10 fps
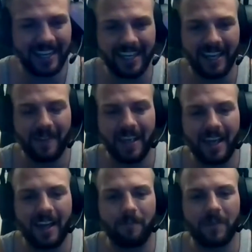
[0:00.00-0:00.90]
Like,
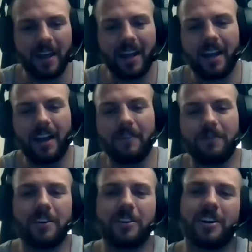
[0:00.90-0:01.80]
if
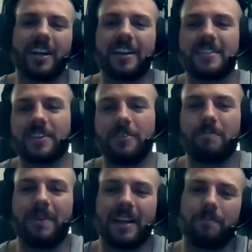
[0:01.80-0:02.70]
you're gonna get
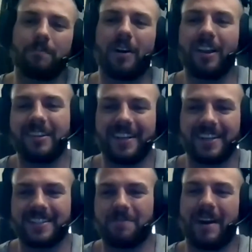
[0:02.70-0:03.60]
screwed by the
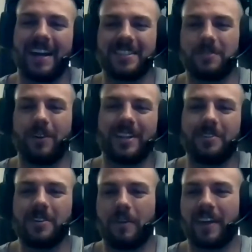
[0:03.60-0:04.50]
politics, it might as well
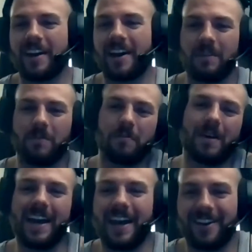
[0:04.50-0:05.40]
do it with a condom with
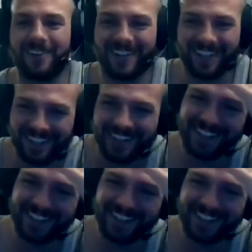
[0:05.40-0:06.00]
my head on it.